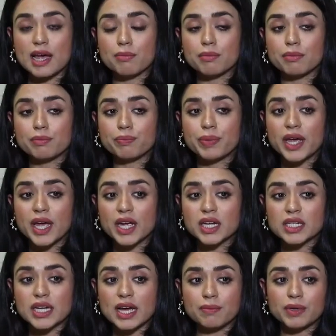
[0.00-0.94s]
am
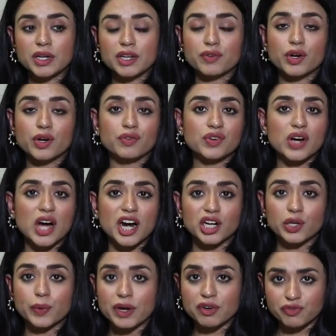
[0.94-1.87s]
big time believer of
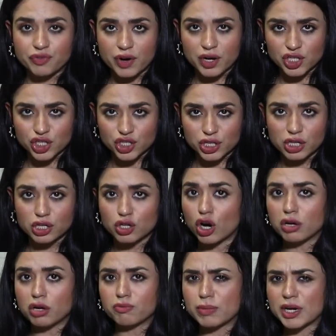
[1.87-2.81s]
cardio and functional,
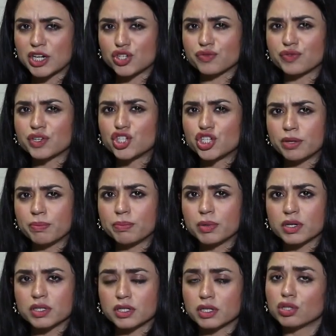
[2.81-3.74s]
not much of a gym
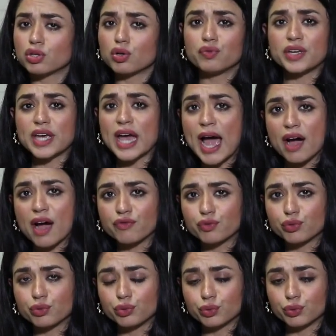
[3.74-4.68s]
person, though we
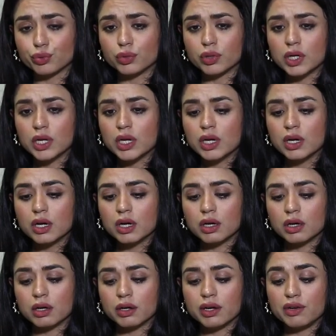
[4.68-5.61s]
have to do.
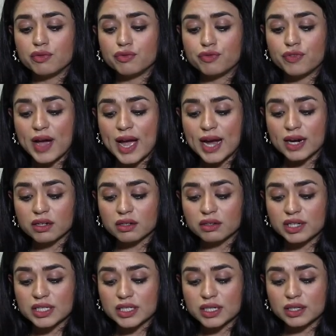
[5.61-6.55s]
In fact,
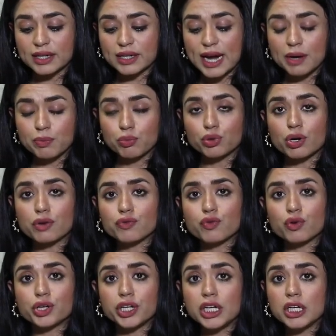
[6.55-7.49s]
recently I had put on
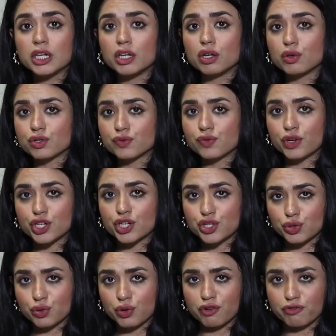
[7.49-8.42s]
14 kilos for a
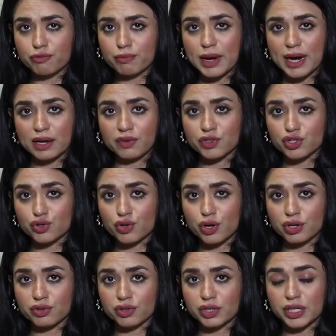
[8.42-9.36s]
show of mine which
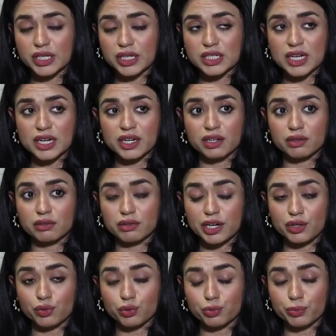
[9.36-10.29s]
got released, and
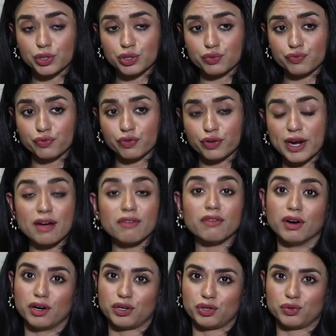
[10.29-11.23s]
it took me
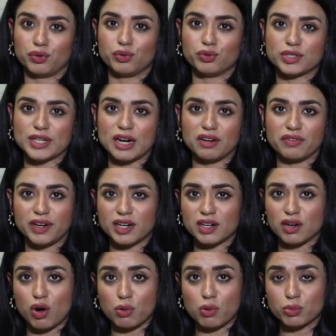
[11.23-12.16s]
forever to lose that weight,
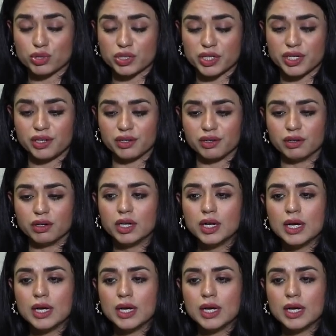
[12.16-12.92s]
almost a year.